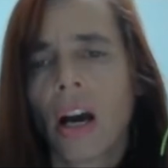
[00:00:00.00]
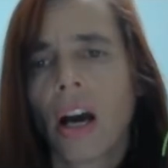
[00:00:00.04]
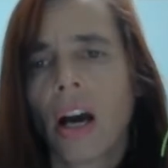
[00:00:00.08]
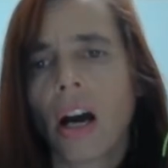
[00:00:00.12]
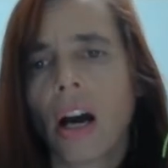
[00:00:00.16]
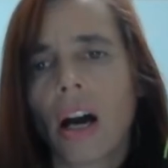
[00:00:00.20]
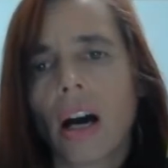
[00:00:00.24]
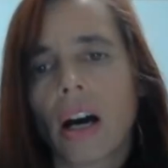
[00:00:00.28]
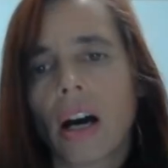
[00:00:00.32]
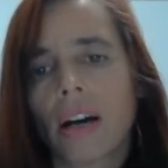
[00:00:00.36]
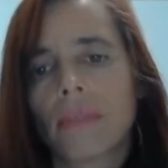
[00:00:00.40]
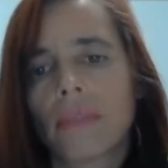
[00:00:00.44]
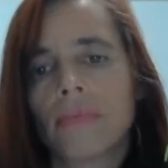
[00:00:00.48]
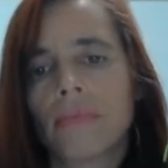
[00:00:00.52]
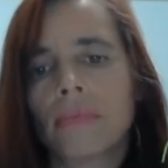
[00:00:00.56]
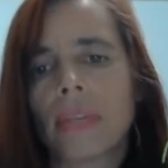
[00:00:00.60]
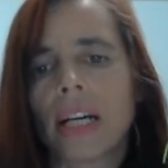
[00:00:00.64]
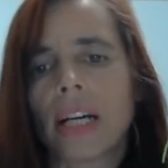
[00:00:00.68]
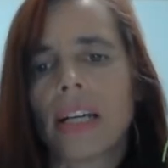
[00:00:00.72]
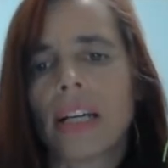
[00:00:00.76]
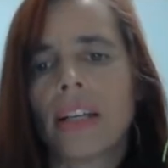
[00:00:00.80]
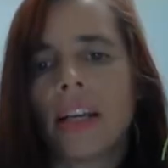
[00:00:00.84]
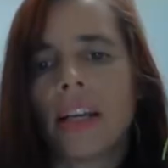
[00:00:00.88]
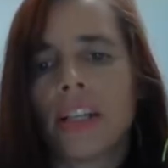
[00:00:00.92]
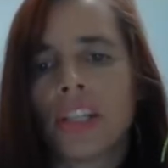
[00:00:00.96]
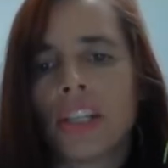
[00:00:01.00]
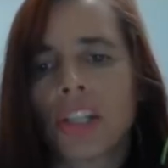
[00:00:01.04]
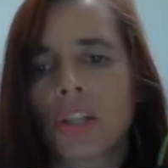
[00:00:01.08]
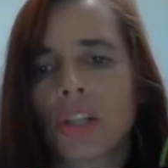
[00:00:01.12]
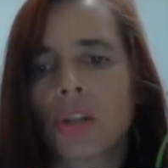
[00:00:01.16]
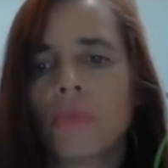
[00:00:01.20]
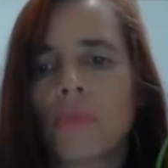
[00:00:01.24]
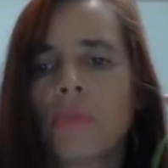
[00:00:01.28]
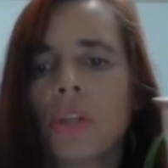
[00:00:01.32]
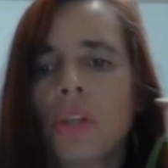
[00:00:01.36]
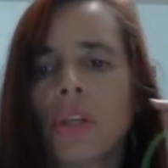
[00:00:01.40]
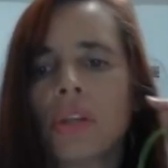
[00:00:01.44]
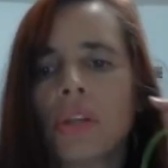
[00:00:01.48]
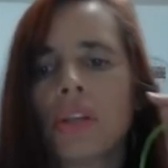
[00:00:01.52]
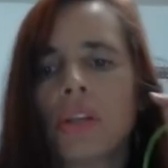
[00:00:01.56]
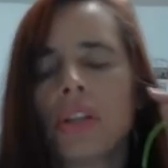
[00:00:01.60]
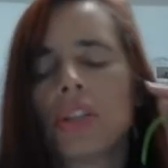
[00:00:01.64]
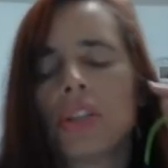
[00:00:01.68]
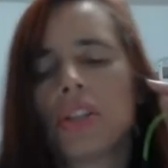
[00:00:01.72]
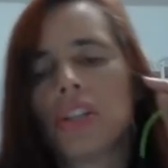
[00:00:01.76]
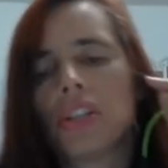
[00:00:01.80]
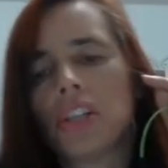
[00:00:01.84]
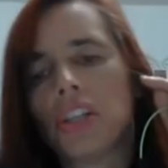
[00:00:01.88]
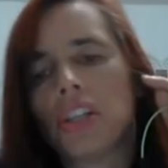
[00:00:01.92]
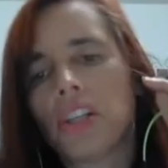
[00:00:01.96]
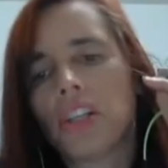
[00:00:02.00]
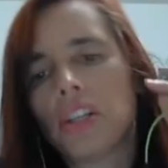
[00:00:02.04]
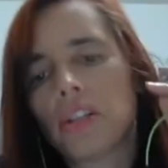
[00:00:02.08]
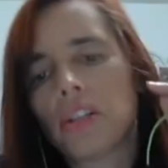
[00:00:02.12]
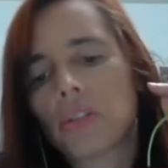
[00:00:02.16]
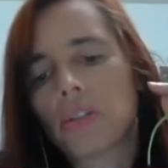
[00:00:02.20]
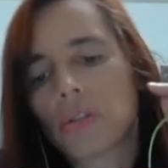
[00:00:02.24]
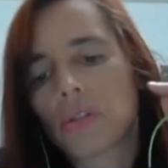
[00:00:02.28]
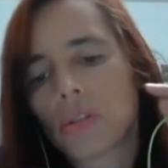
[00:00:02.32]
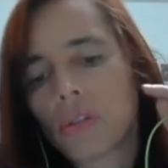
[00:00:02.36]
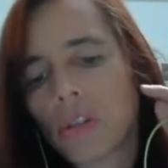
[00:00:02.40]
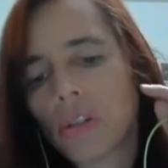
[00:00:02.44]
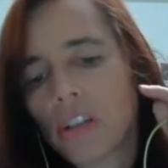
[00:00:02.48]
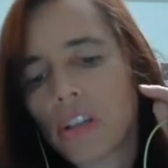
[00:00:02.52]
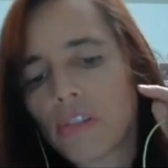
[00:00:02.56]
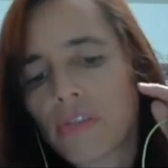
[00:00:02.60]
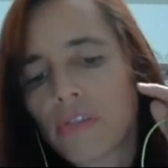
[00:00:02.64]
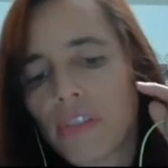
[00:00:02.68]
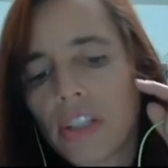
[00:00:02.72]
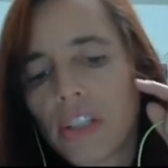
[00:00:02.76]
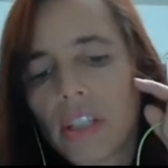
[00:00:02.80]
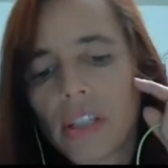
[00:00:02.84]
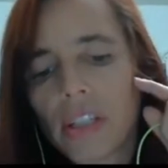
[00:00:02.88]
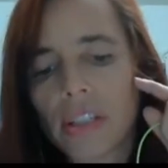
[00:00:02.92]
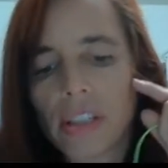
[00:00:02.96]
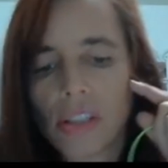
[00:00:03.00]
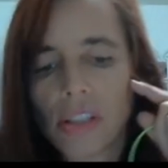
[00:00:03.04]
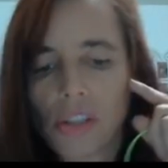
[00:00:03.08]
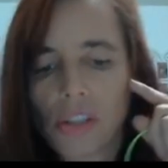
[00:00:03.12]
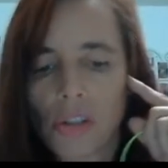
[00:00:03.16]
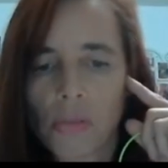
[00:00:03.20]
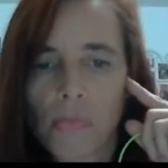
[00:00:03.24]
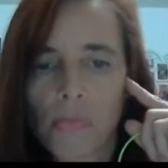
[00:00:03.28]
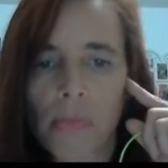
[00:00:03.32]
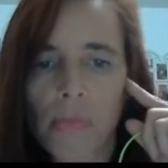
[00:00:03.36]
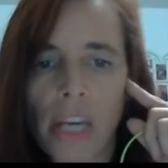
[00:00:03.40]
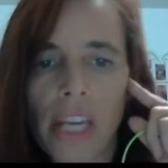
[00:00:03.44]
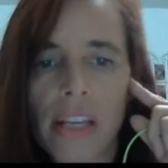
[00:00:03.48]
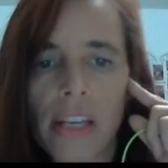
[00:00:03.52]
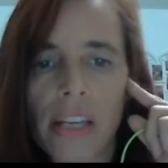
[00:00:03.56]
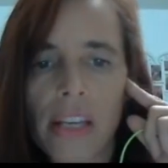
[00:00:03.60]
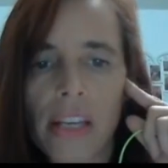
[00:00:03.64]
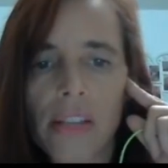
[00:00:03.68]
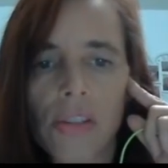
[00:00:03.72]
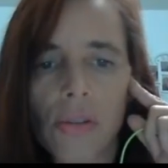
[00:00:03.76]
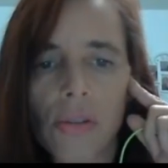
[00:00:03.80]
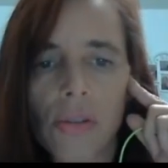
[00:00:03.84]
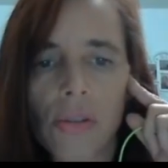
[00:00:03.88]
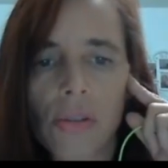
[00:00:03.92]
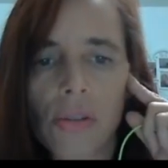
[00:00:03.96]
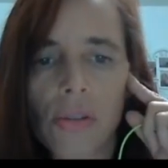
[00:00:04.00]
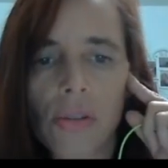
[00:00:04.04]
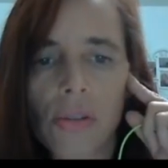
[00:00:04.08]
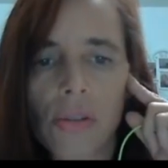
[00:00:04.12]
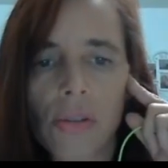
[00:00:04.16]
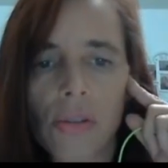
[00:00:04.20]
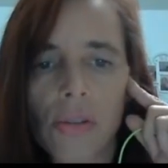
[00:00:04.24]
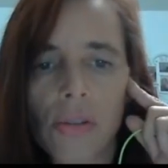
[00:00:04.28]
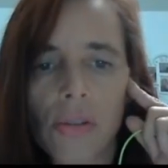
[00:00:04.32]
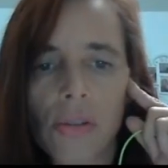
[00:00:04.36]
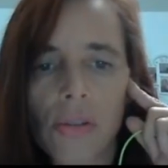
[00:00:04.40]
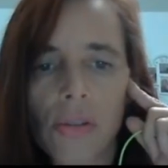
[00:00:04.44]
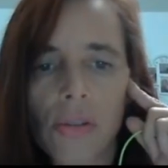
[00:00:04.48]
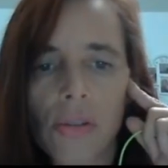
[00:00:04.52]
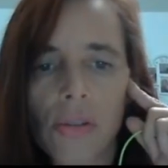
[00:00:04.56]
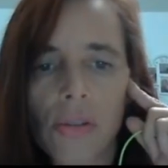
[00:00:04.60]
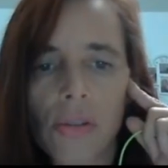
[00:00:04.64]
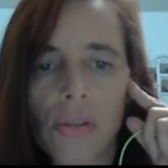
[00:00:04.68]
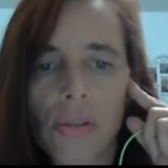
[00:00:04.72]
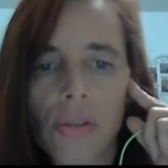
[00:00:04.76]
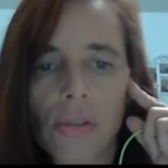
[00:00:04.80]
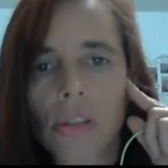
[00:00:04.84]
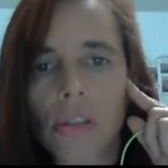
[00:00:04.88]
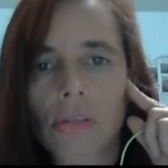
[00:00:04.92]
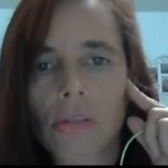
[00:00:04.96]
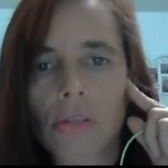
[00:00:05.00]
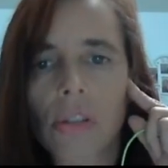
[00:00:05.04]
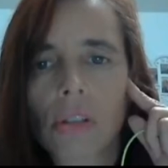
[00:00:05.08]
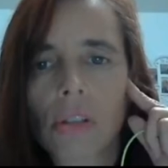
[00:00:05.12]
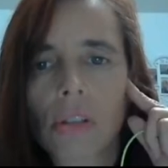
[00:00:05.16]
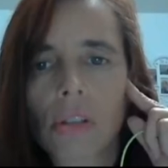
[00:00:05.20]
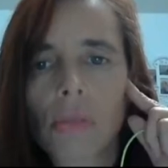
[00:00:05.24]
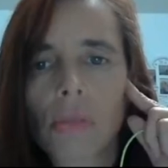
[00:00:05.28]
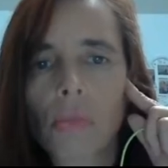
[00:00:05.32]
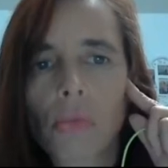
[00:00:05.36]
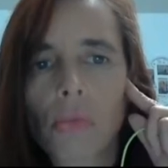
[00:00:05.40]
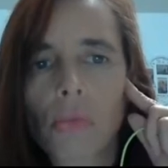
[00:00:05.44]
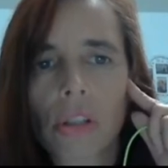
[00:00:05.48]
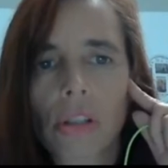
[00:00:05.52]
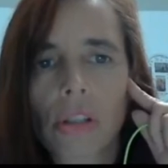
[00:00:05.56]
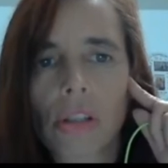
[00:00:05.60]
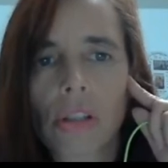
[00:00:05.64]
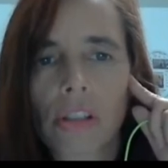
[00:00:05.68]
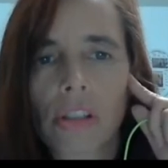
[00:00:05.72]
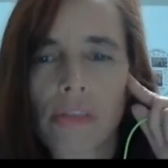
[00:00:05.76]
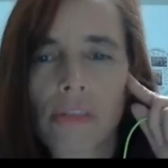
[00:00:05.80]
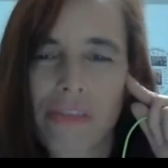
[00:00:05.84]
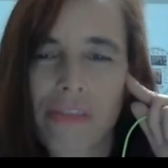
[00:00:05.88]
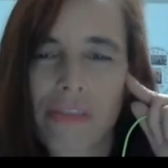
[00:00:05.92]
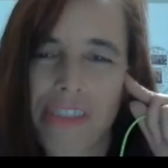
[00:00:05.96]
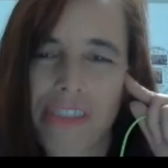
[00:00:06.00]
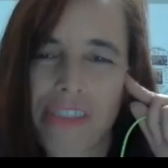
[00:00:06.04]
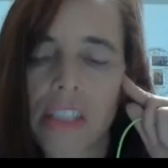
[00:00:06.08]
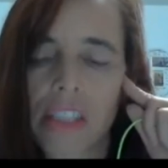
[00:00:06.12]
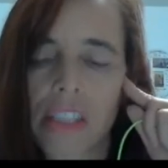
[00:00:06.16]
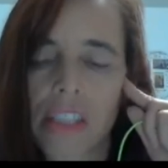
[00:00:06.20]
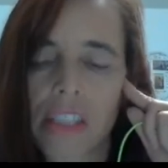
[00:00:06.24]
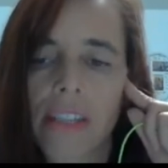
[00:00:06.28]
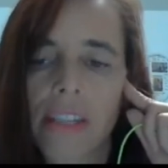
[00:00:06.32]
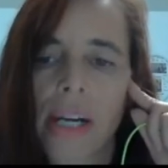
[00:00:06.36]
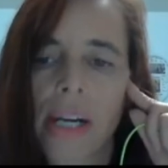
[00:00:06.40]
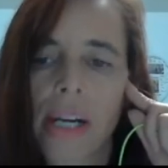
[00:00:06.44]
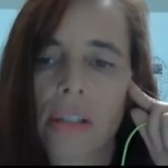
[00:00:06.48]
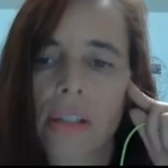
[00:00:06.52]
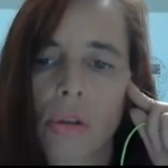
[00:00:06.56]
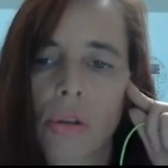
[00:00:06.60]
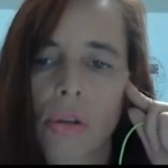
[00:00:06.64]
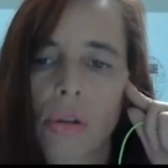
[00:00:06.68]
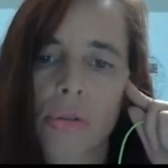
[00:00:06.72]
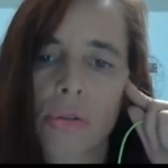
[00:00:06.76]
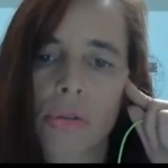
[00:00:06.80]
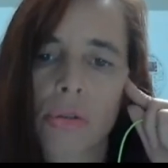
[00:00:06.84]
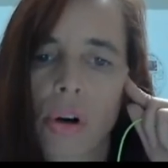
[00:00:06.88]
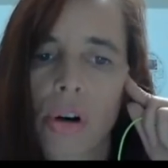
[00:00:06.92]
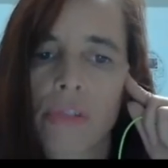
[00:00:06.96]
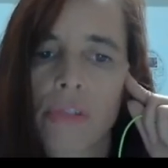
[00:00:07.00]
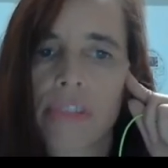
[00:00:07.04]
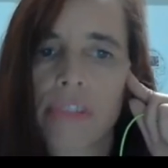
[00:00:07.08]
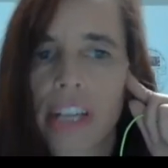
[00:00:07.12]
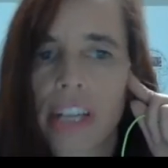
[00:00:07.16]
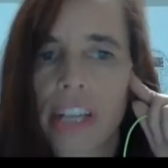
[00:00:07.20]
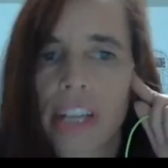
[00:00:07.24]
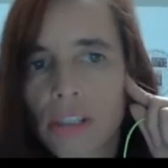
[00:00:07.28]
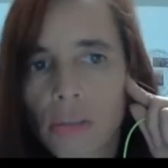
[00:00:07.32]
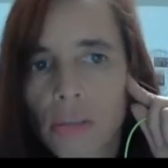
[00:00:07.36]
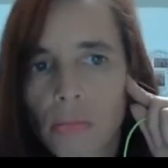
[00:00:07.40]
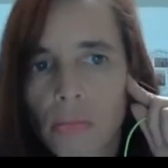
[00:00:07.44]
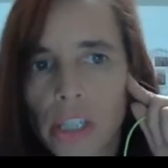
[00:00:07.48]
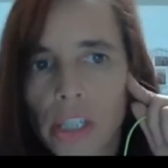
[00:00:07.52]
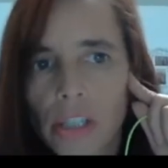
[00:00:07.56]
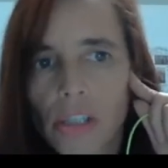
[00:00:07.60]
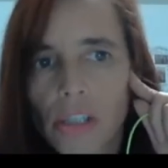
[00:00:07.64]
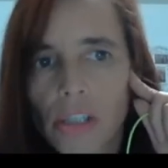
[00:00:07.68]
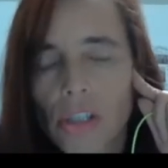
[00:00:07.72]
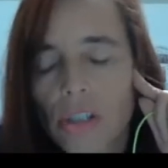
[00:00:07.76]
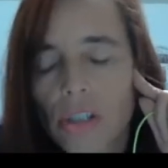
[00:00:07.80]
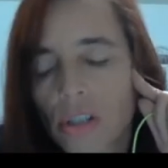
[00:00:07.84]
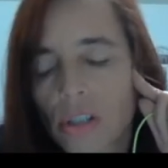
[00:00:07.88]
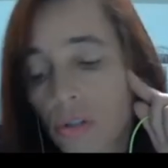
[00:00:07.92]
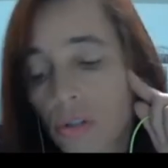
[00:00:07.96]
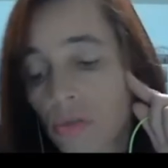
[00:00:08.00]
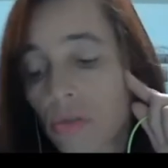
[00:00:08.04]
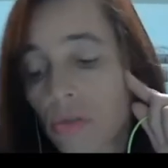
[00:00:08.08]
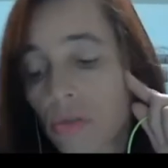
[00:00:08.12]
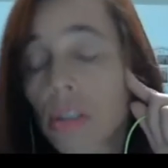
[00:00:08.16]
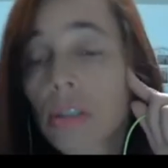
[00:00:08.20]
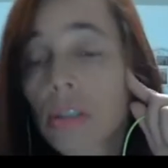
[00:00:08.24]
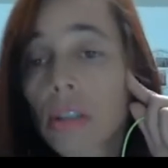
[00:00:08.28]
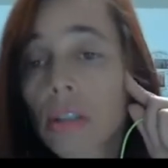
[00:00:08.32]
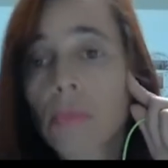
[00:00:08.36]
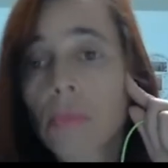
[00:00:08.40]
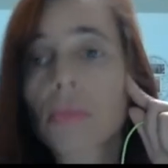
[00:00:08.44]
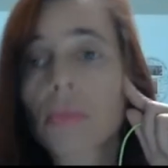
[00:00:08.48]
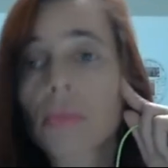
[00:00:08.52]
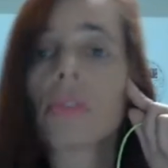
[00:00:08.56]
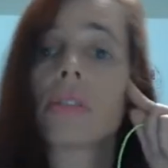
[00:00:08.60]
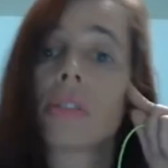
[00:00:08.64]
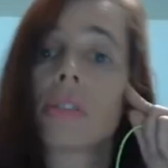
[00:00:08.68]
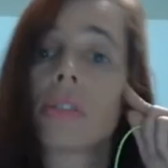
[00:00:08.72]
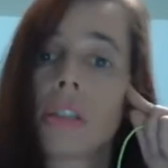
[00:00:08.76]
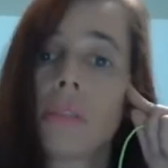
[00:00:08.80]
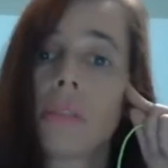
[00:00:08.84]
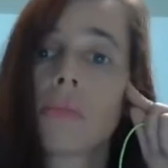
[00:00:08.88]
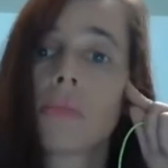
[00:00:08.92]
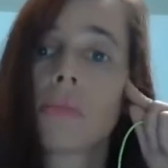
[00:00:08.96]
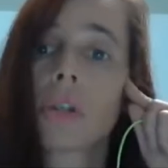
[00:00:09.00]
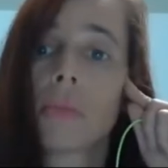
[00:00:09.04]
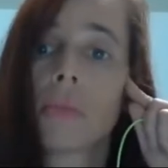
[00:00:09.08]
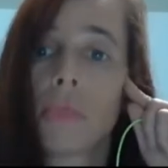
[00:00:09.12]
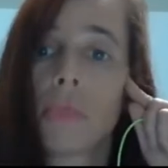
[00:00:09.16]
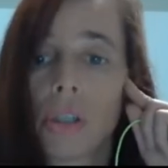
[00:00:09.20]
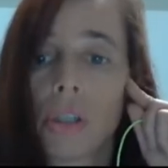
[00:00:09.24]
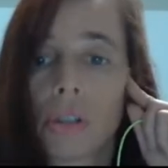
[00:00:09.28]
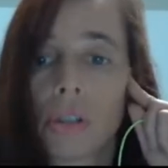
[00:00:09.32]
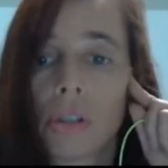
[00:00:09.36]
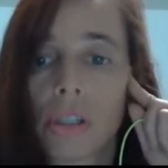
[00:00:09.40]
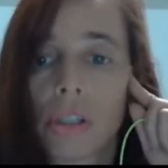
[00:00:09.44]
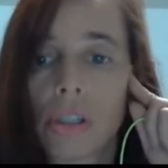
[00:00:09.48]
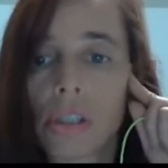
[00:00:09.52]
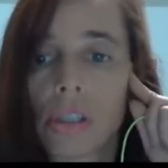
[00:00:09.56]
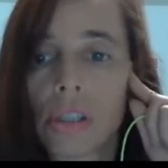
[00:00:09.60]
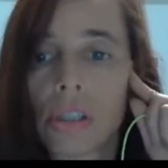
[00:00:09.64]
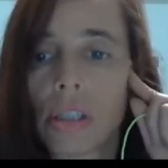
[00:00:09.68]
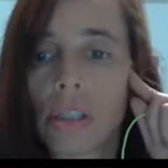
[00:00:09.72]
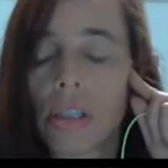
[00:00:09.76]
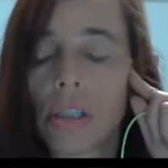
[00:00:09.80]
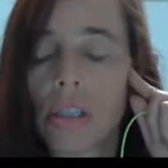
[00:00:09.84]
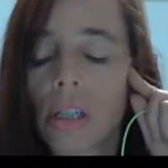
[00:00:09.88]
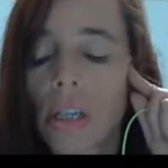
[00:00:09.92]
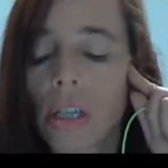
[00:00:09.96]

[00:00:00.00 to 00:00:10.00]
Another community, so affinity space or affinity group where you can find quite a lot of hate speech is, for example, the Steam community.